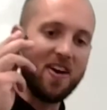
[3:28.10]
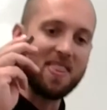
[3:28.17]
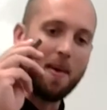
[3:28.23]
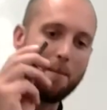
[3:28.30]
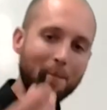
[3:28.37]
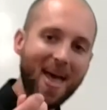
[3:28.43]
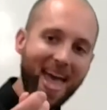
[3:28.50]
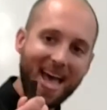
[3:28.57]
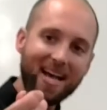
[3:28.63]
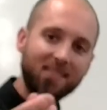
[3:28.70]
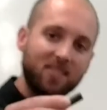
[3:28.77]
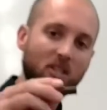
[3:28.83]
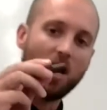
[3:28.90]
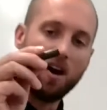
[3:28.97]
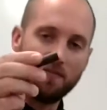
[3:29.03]
to find the
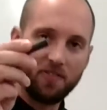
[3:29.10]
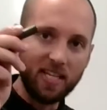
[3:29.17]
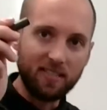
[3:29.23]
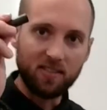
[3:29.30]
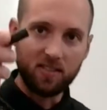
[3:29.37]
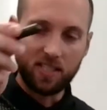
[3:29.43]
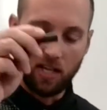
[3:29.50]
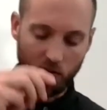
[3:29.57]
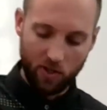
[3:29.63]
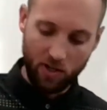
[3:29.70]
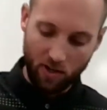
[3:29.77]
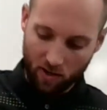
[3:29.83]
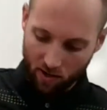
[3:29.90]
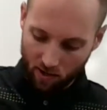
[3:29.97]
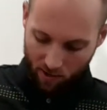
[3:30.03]
mass of this
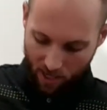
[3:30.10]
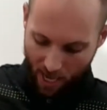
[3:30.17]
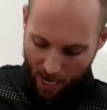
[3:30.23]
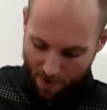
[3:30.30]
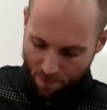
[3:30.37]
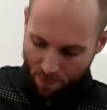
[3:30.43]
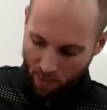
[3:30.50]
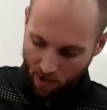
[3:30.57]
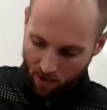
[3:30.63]
cylinder, okay?